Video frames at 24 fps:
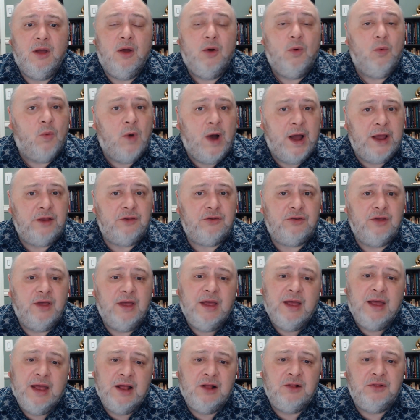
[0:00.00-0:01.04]
White
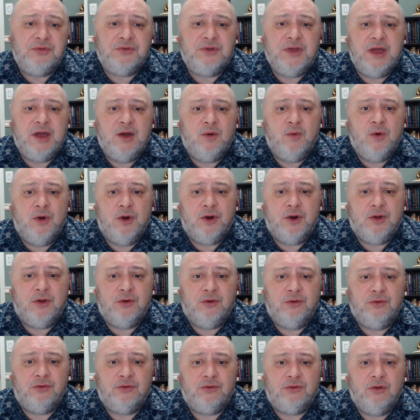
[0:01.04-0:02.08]
healthcare
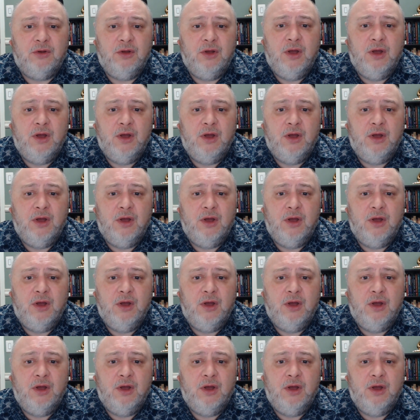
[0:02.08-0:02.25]
workers